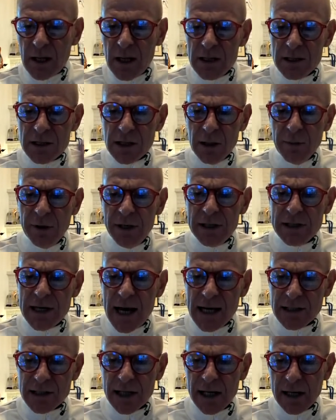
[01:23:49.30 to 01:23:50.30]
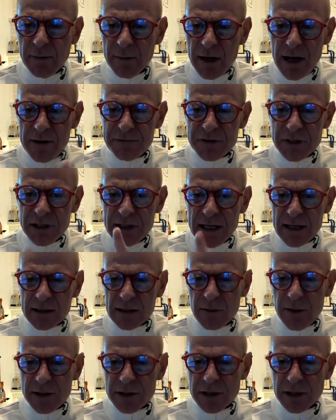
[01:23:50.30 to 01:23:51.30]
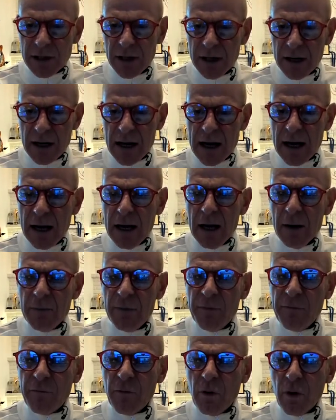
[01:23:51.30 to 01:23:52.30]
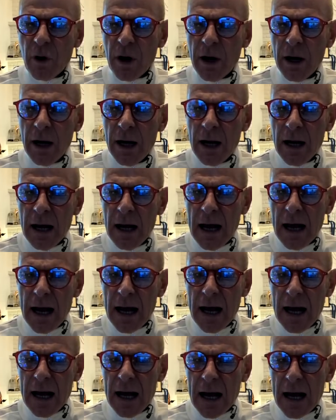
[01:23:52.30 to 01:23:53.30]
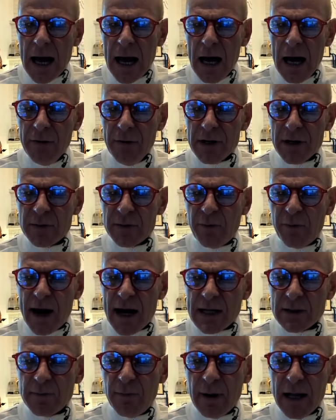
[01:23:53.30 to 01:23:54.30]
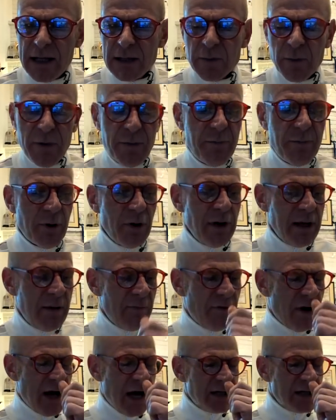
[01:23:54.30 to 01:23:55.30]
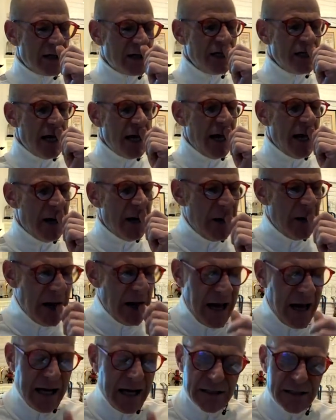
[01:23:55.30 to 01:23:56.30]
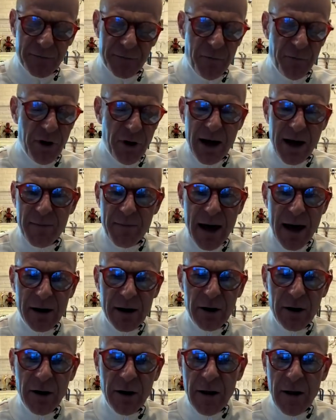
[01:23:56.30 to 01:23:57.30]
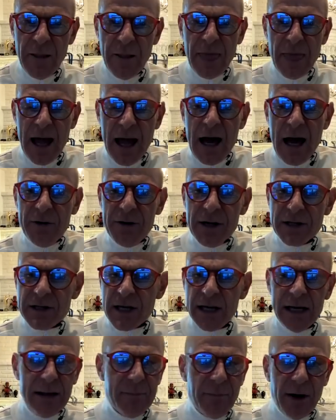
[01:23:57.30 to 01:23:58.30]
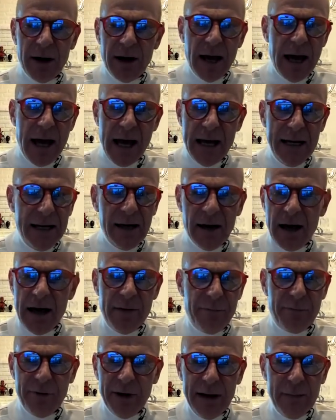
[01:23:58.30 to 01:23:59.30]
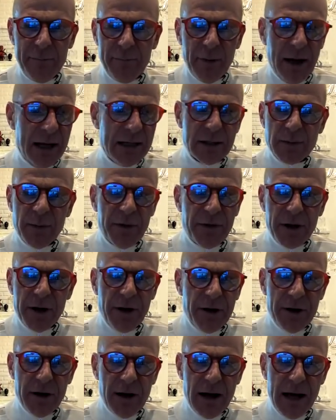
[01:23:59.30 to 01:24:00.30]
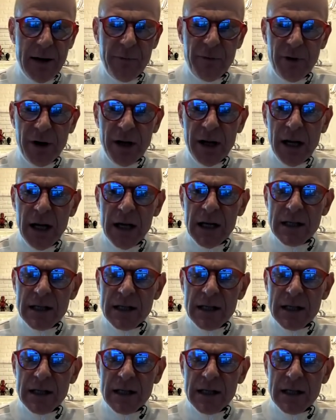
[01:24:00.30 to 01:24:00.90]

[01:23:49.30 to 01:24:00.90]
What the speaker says: Somebody's asking, but I've seen that question before. How does brass blend with Berlin brass? And for that matter, how does any library blend with another library?